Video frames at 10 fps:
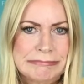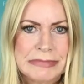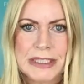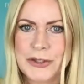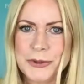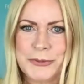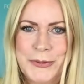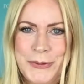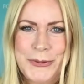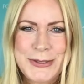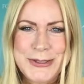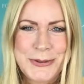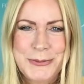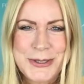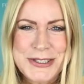No, it's
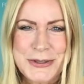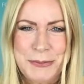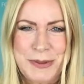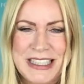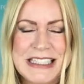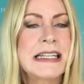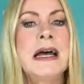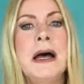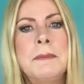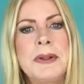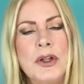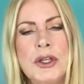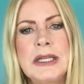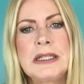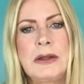no more soap, please. But
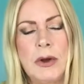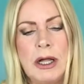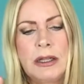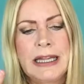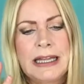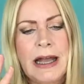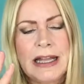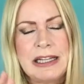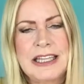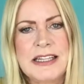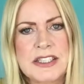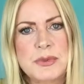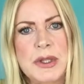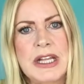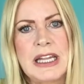looking at cleansers
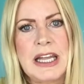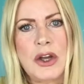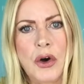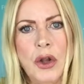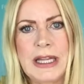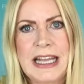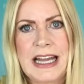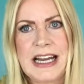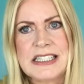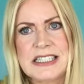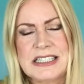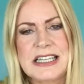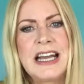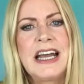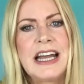with glycolic acid.
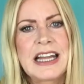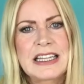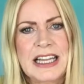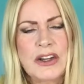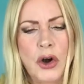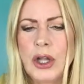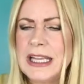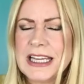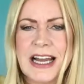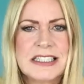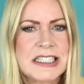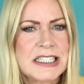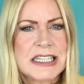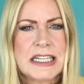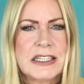Glycolic acid is
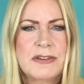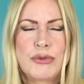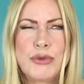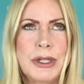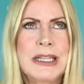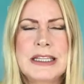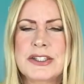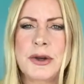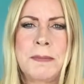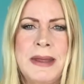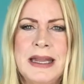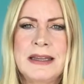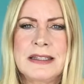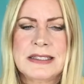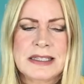a really
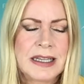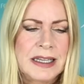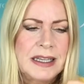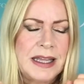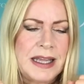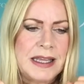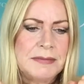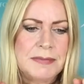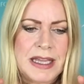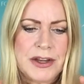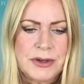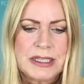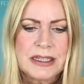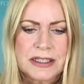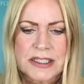tremendous
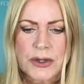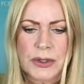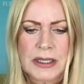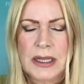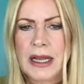ingredient that's going to